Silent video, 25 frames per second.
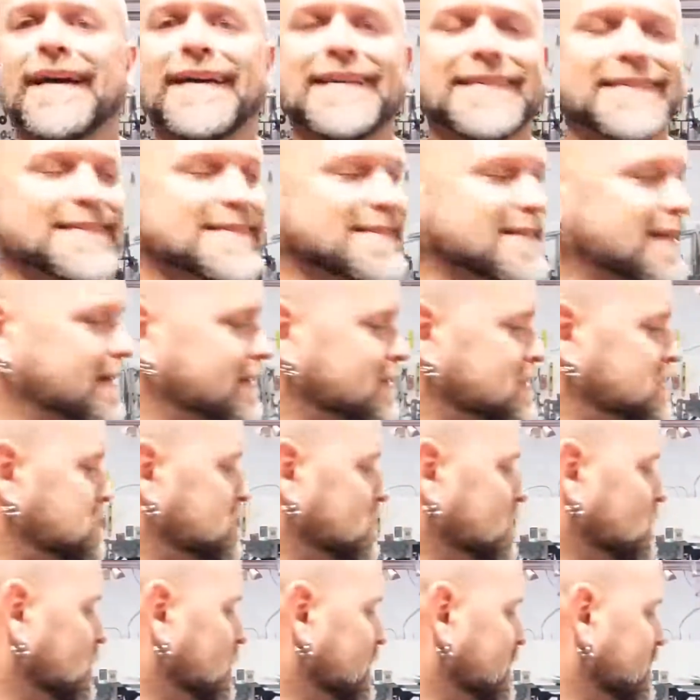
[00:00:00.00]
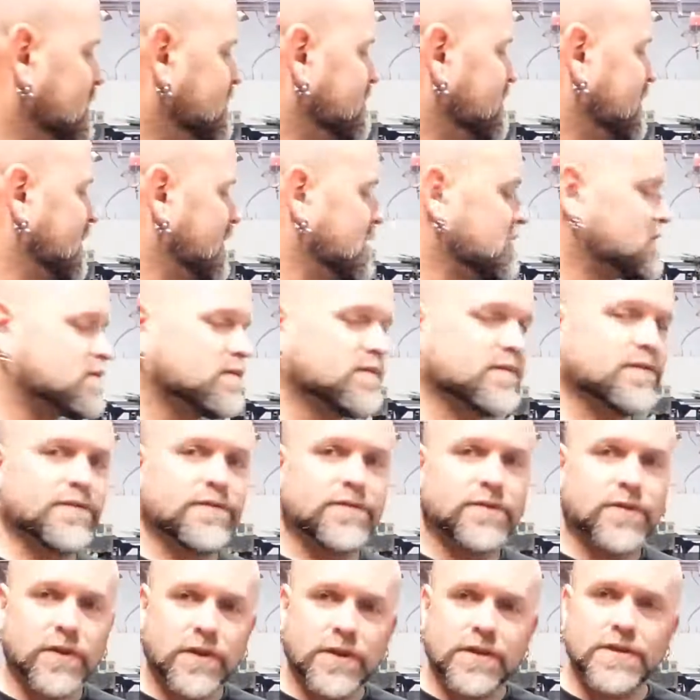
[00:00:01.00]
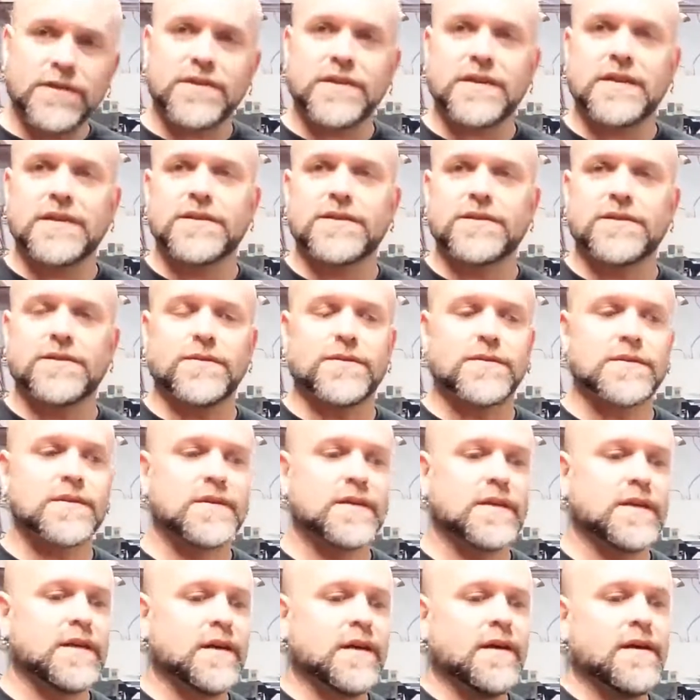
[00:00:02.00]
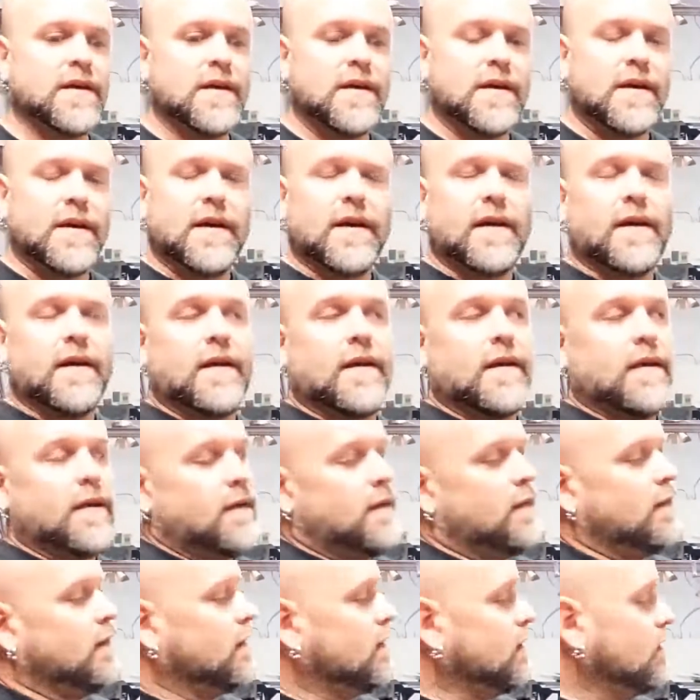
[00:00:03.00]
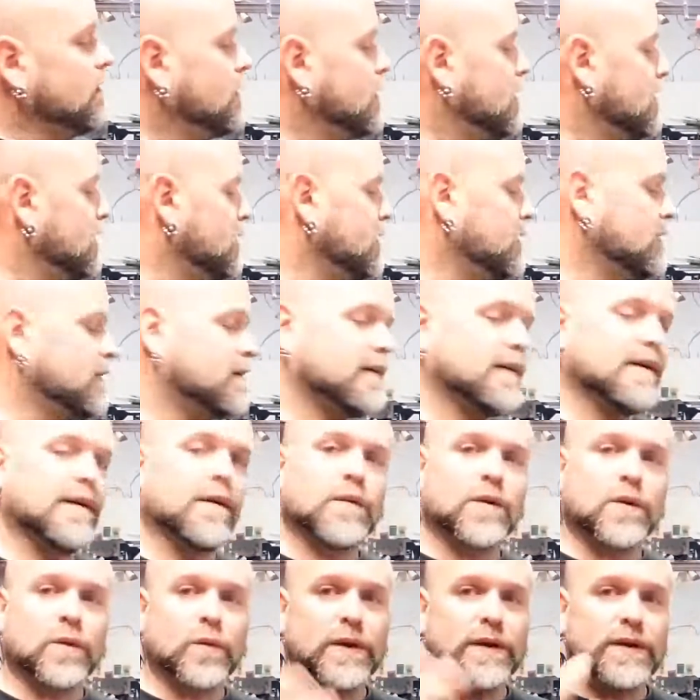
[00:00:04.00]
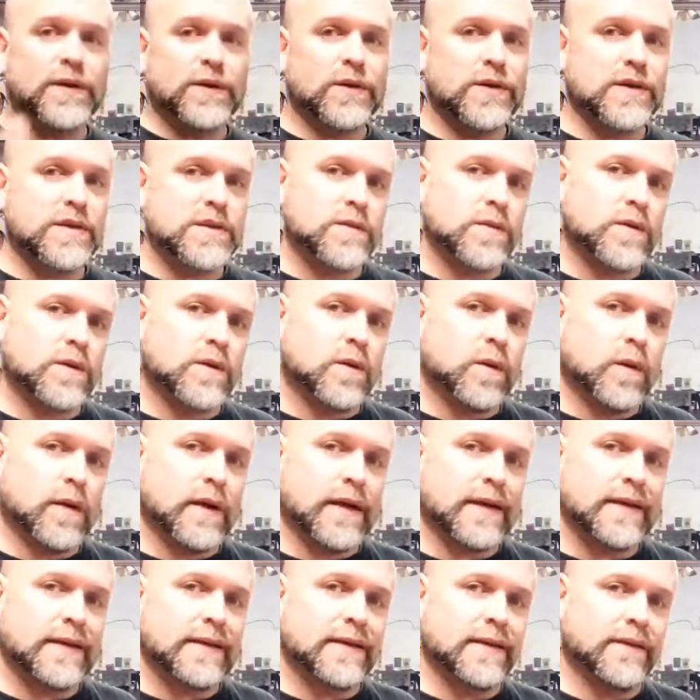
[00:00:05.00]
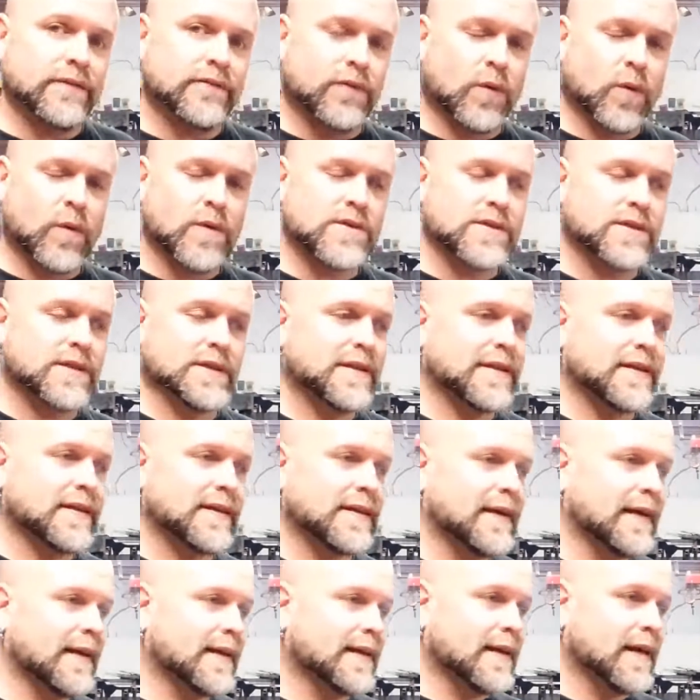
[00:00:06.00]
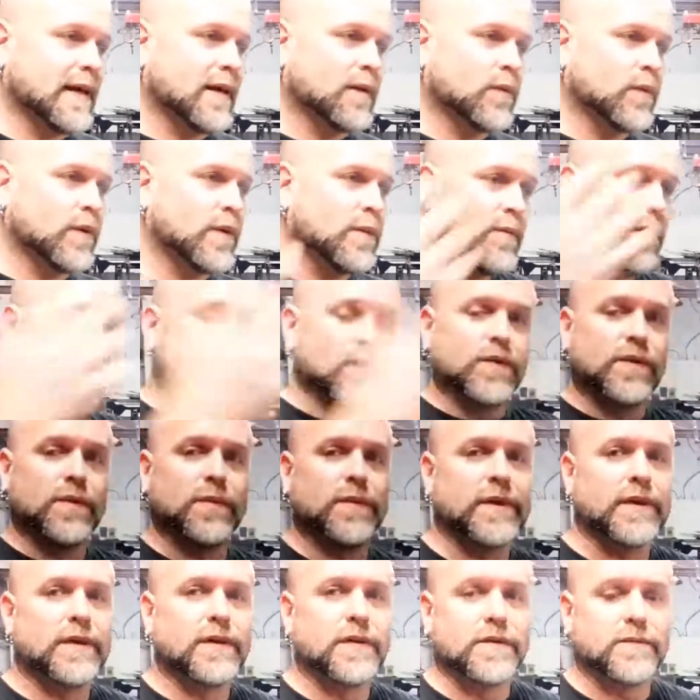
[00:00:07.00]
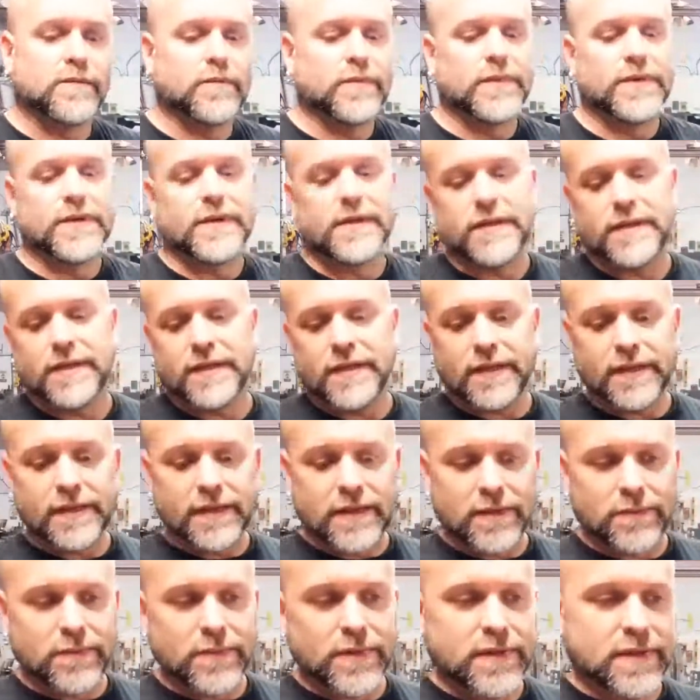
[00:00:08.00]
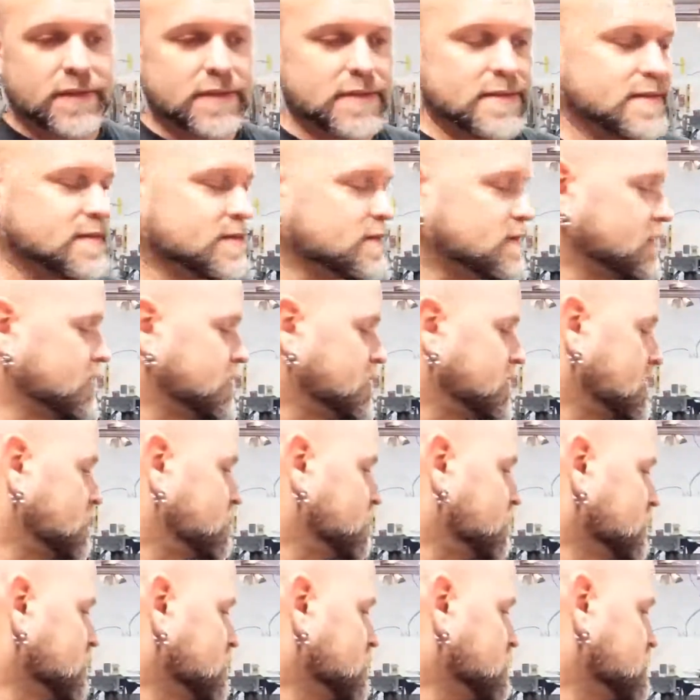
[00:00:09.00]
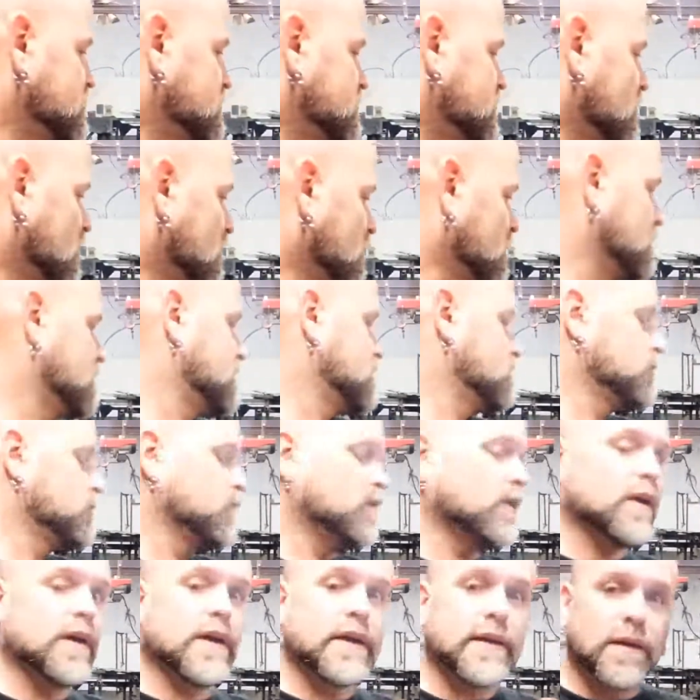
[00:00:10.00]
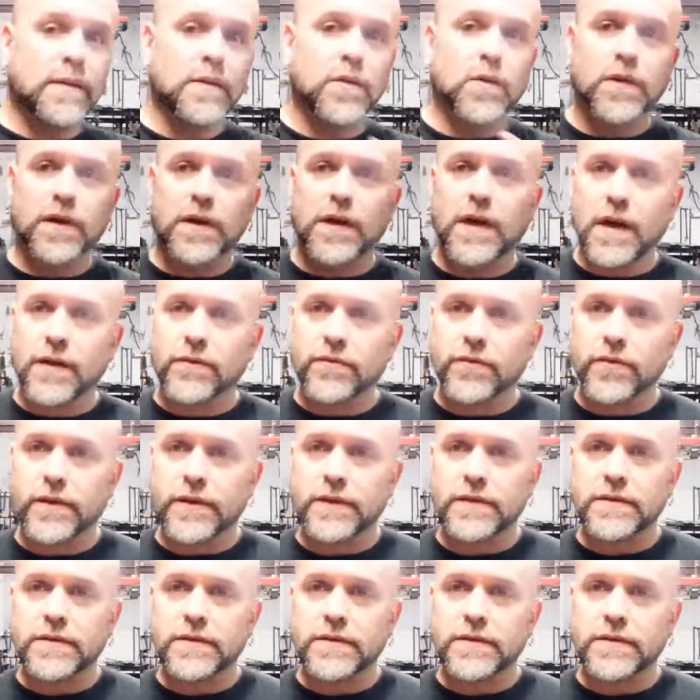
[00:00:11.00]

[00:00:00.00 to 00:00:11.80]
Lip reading: to say this, but we have had some footage issues. All right, I'm gonna redo this real quick. Unfortunately, I cannot rebuild them again because that footage is gone. But I'm gonna cover it.